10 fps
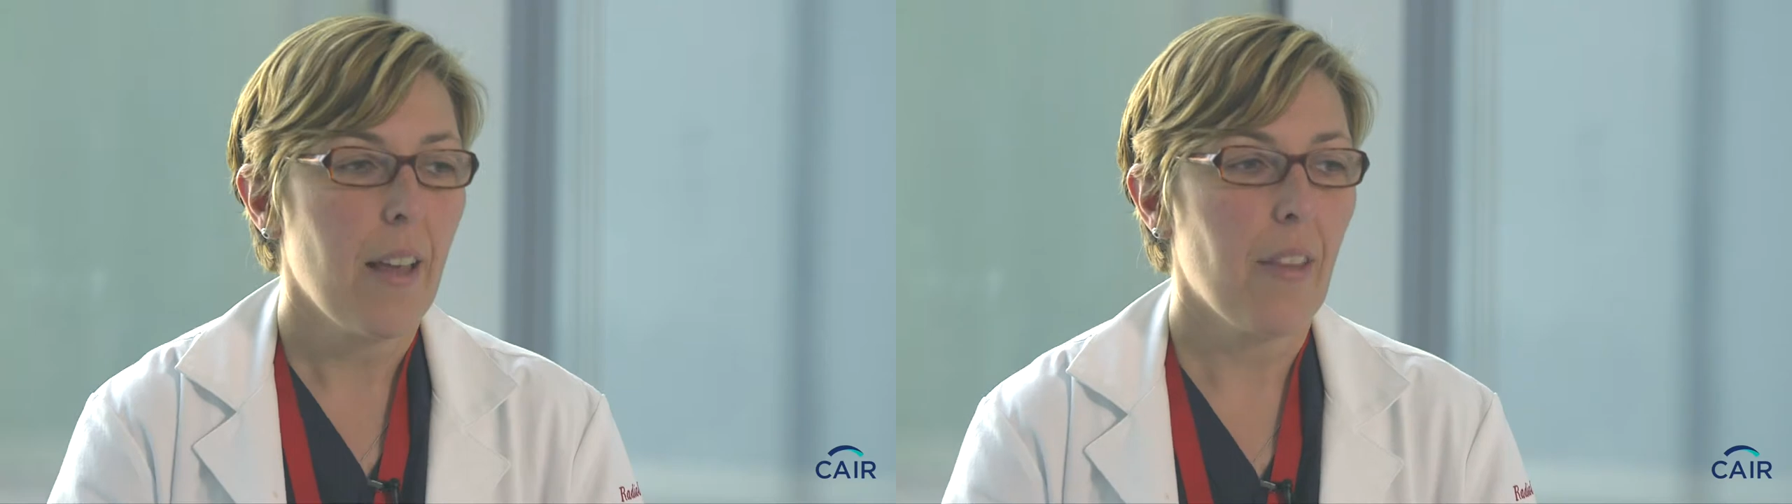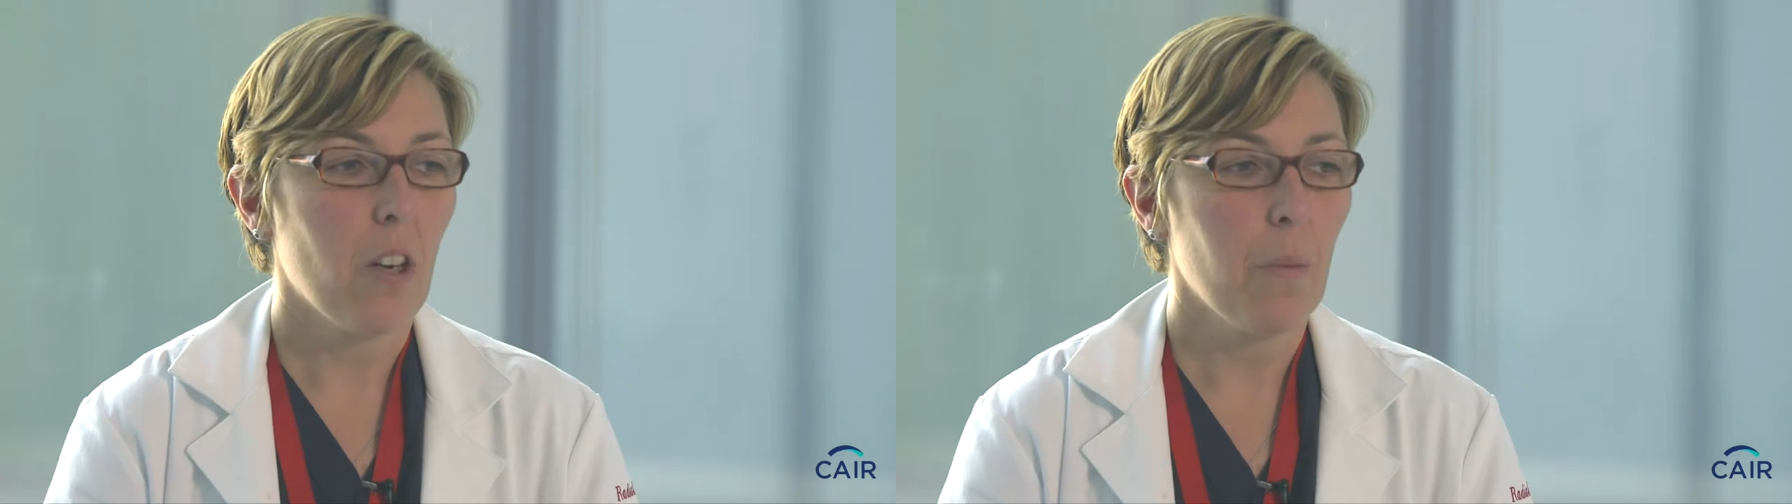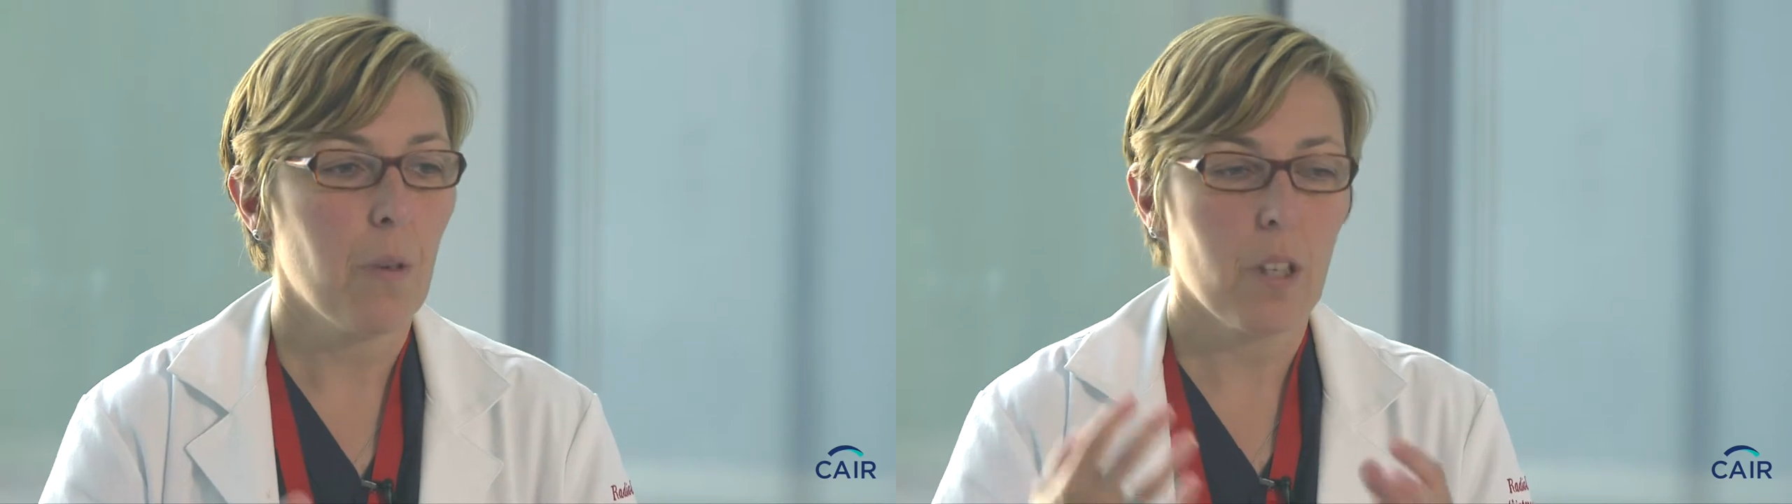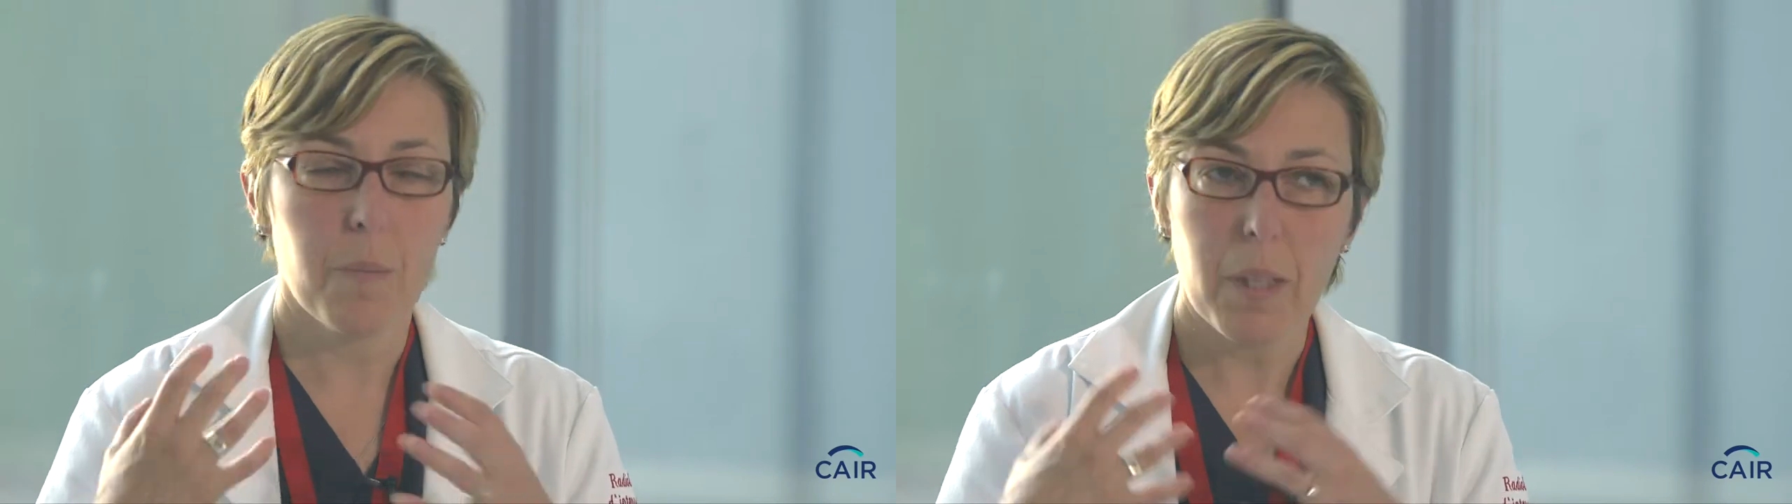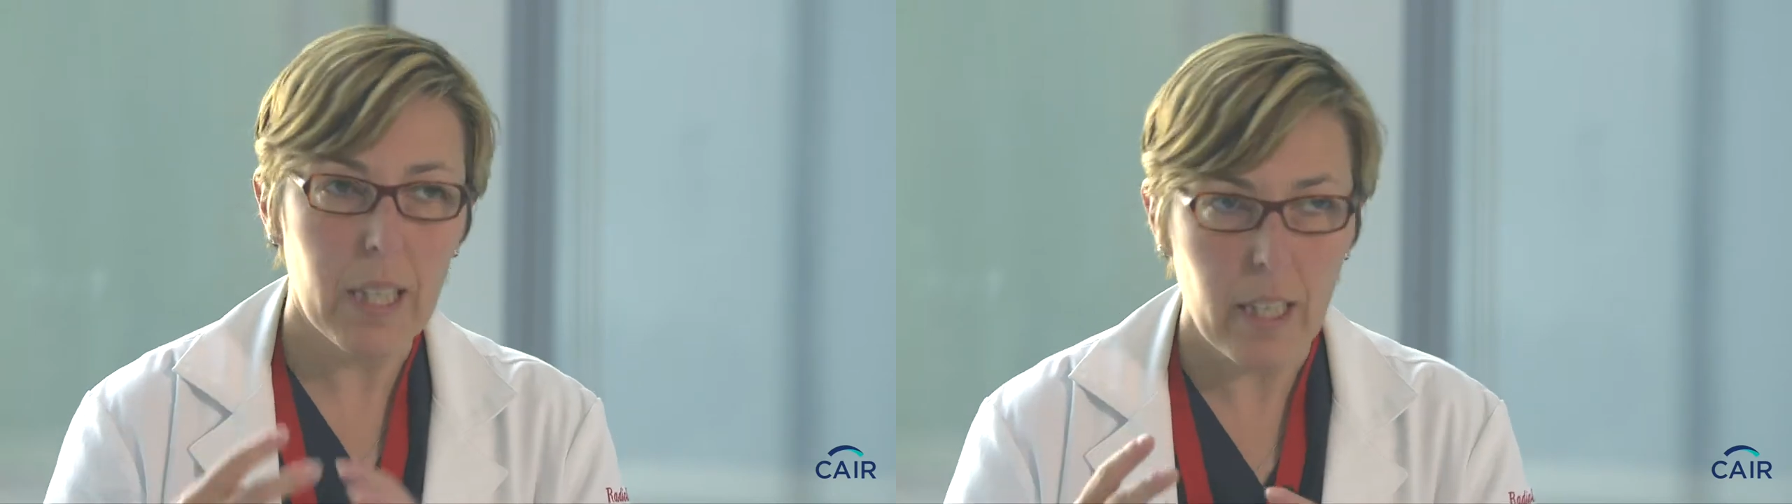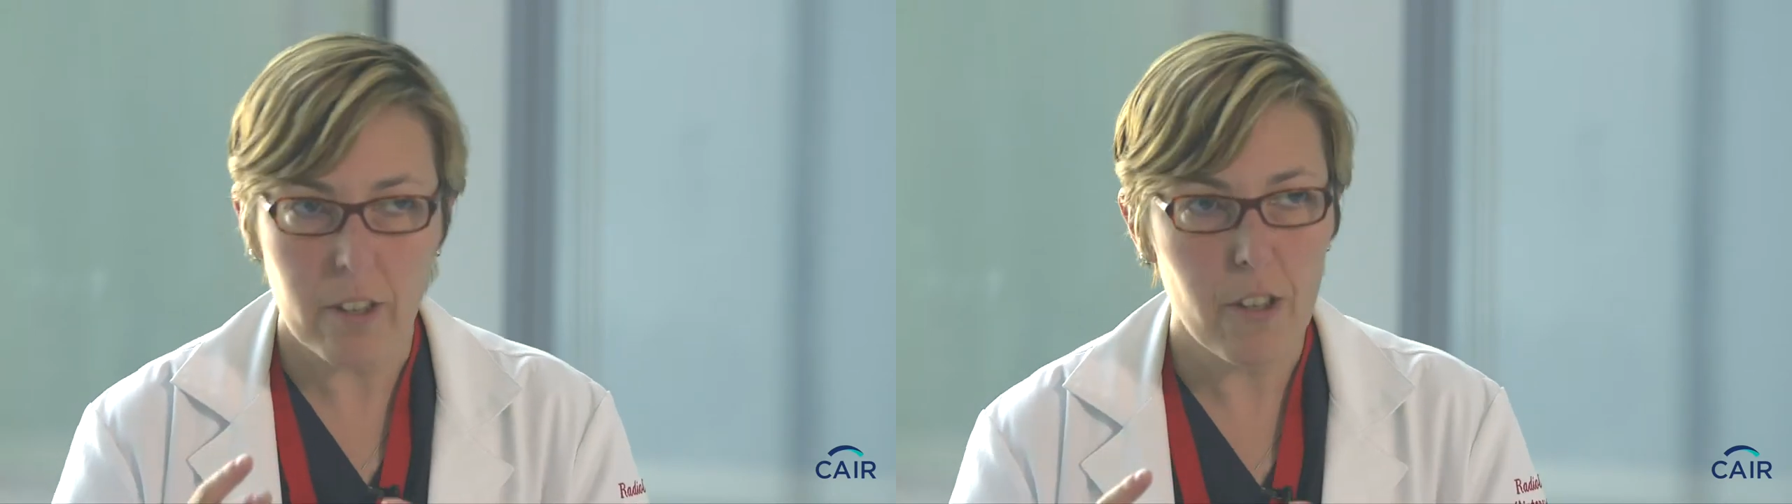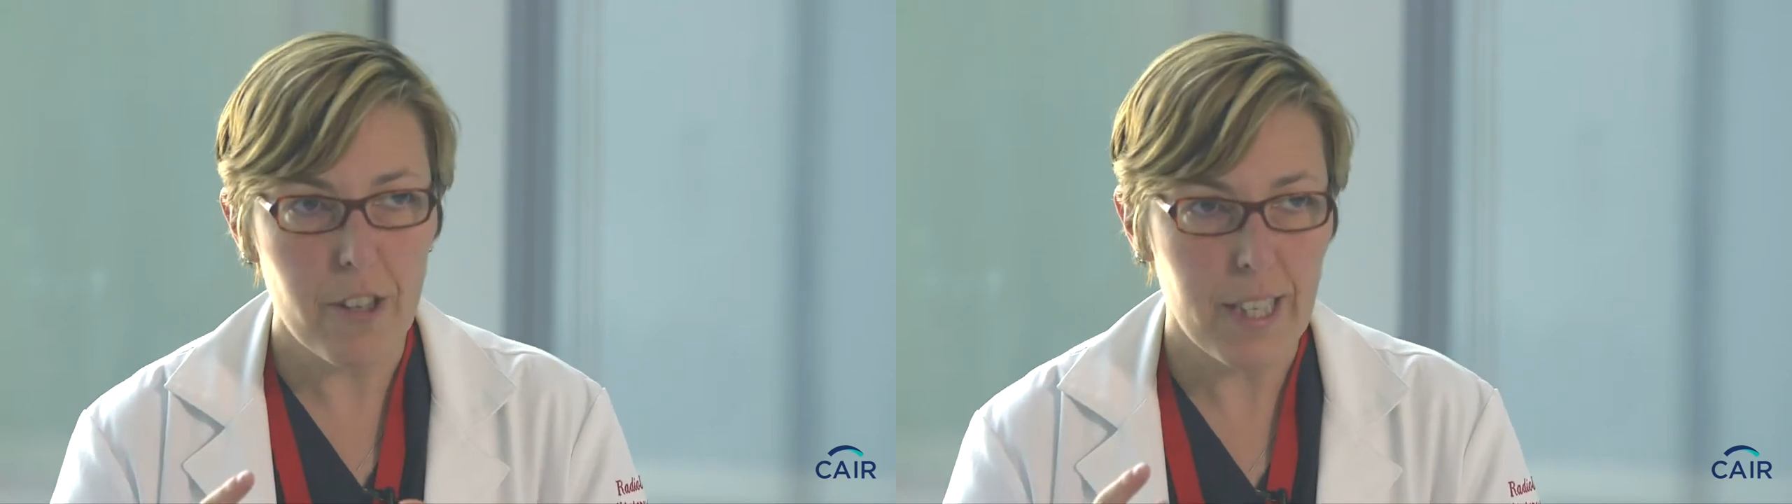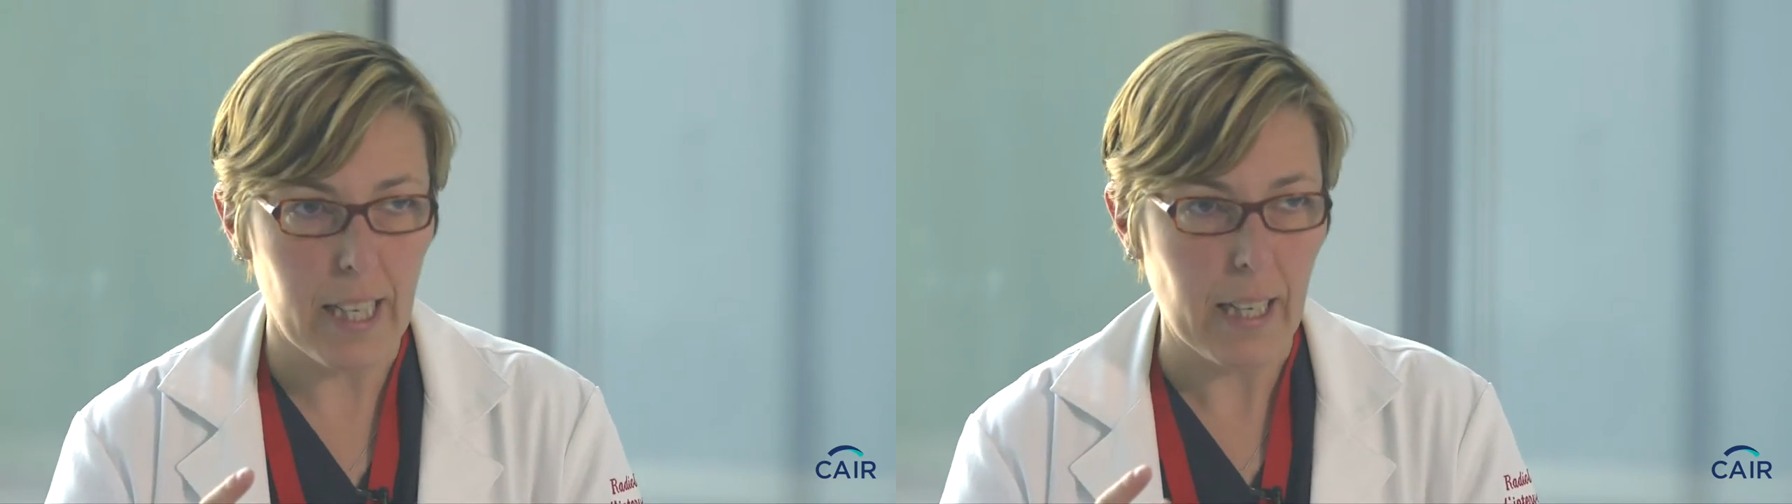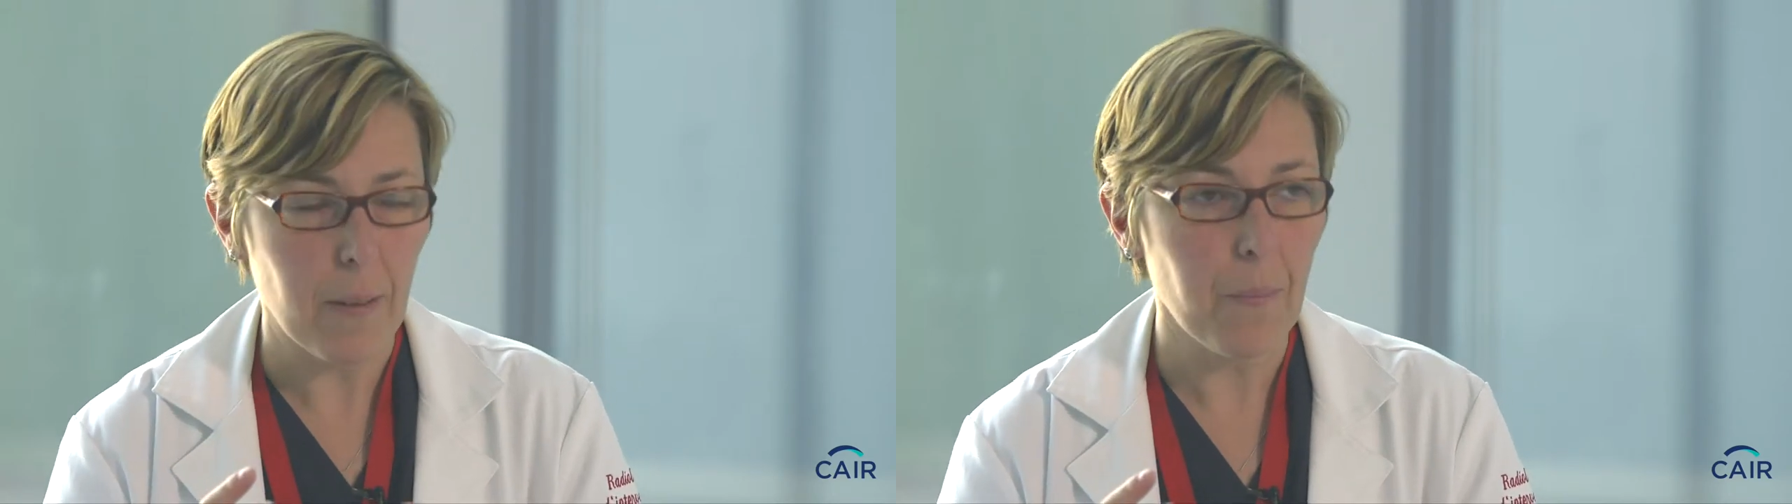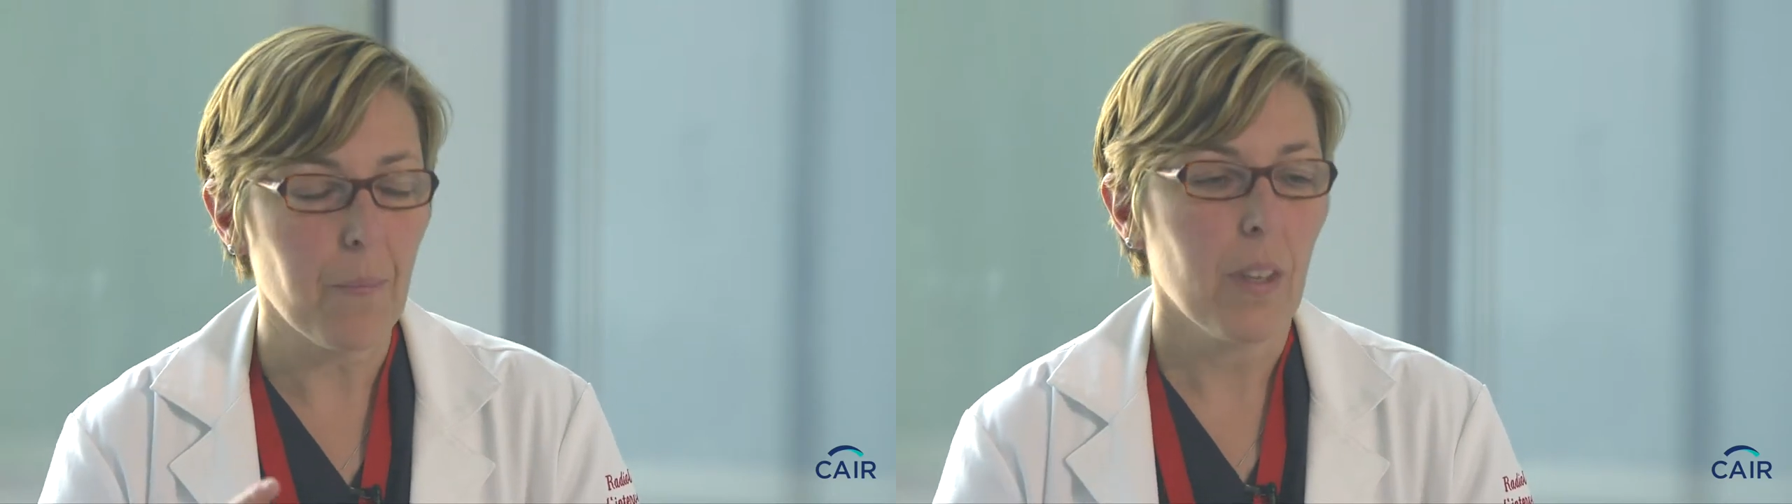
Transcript: that are put completely under the skin